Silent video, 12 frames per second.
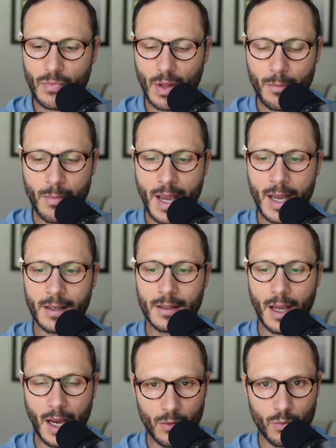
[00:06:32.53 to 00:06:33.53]
men
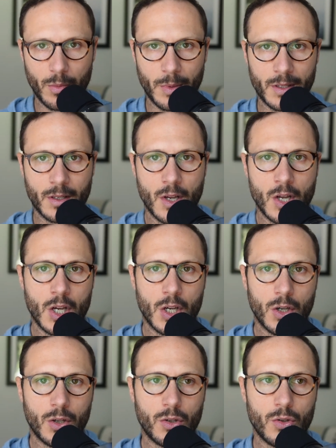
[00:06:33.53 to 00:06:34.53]
and women
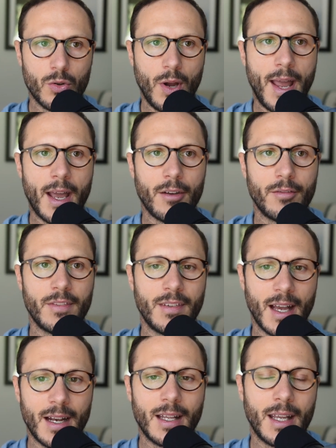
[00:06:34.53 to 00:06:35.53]
who have
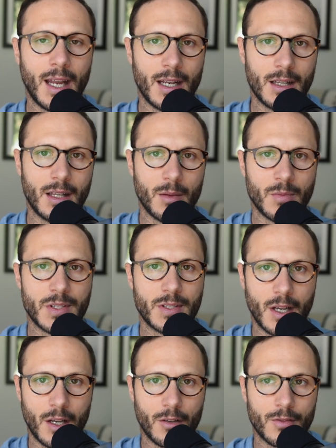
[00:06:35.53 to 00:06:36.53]
dedicated
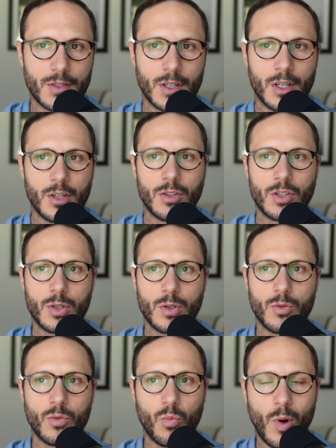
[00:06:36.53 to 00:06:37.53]
themselves
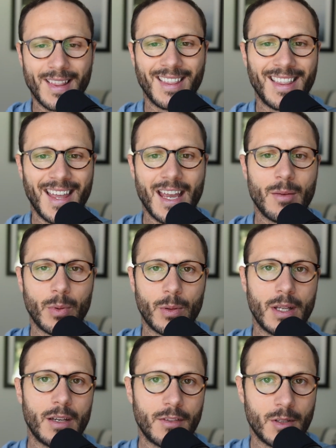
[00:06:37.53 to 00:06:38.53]
to what they
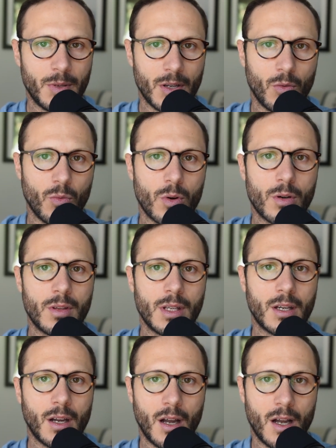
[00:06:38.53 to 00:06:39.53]
believe to be a worthy
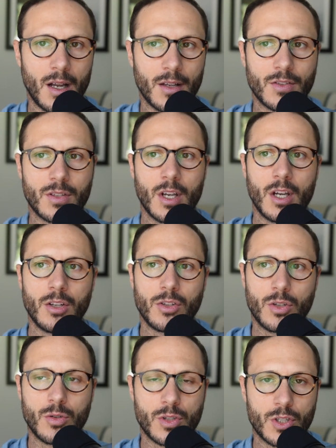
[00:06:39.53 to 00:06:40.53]
cause
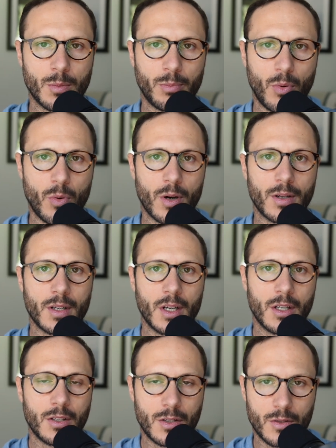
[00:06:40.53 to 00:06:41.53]
to support,
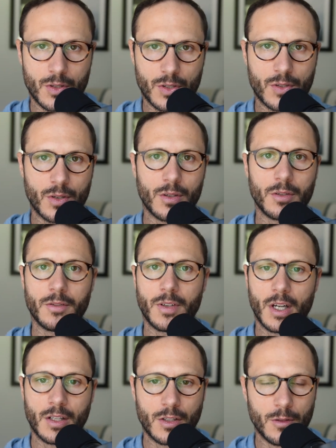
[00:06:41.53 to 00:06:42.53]
to serve,
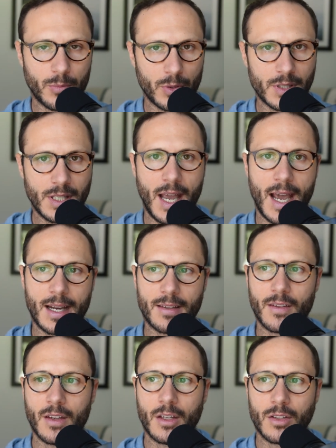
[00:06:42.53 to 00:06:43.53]
to
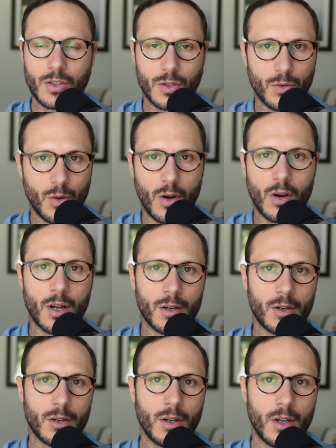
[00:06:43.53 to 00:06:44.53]
protect, to
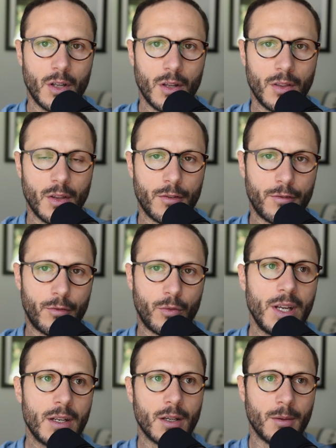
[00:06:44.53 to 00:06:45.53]
honor the
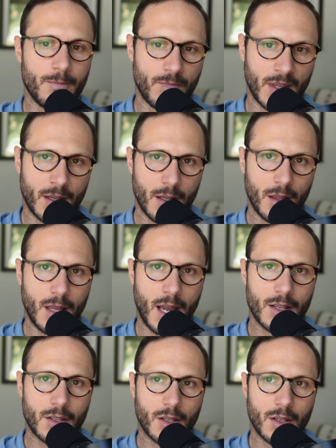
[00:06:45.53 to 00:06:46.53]
freedom that